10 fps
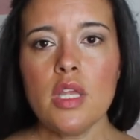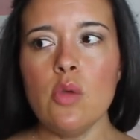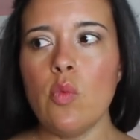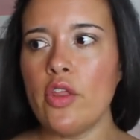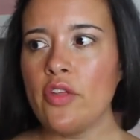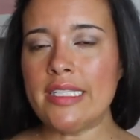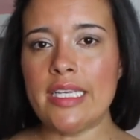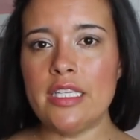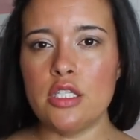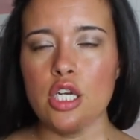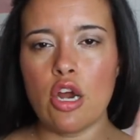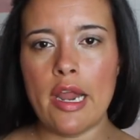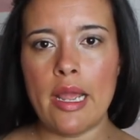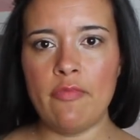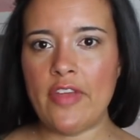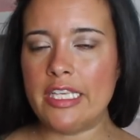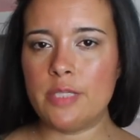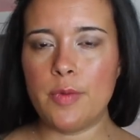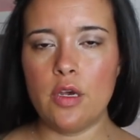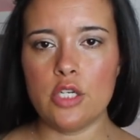whether that's Instagram,
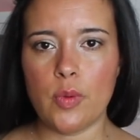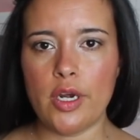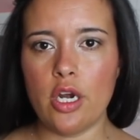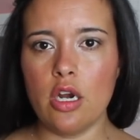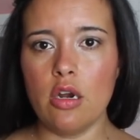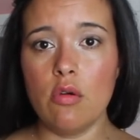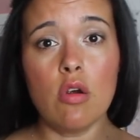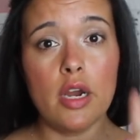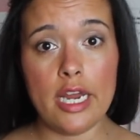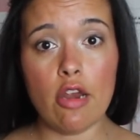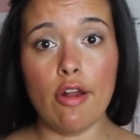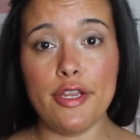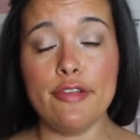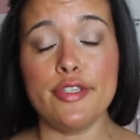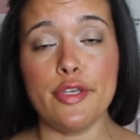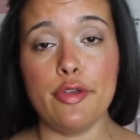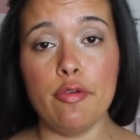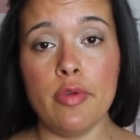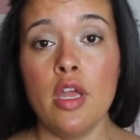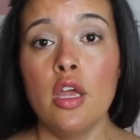Facebook, Twitter, or here on
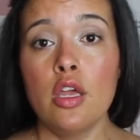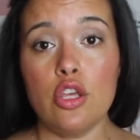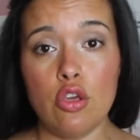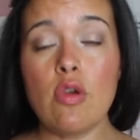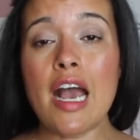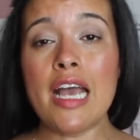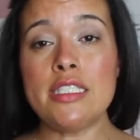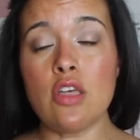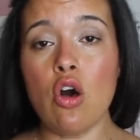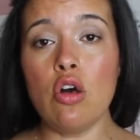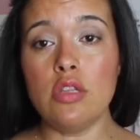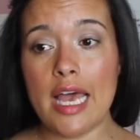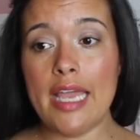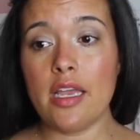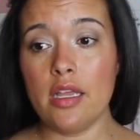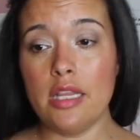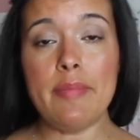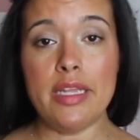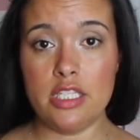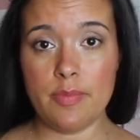YouTube, you guys all like
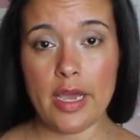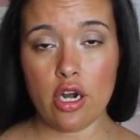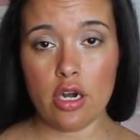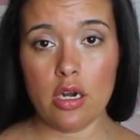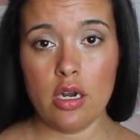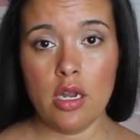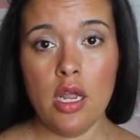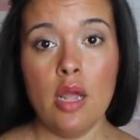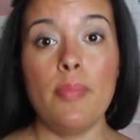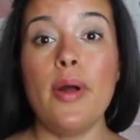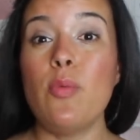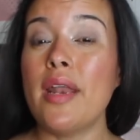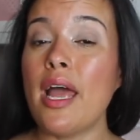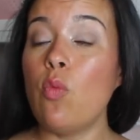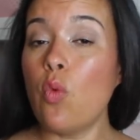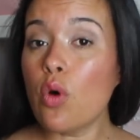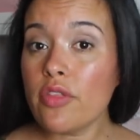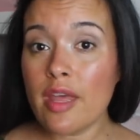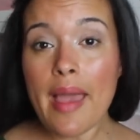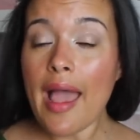lemons better. But when I wore
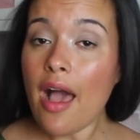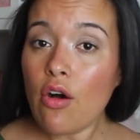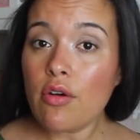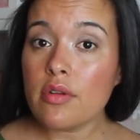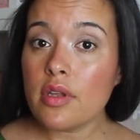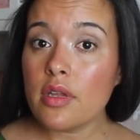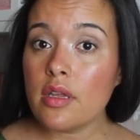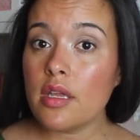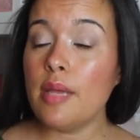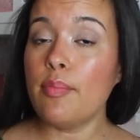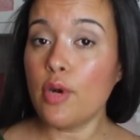them out in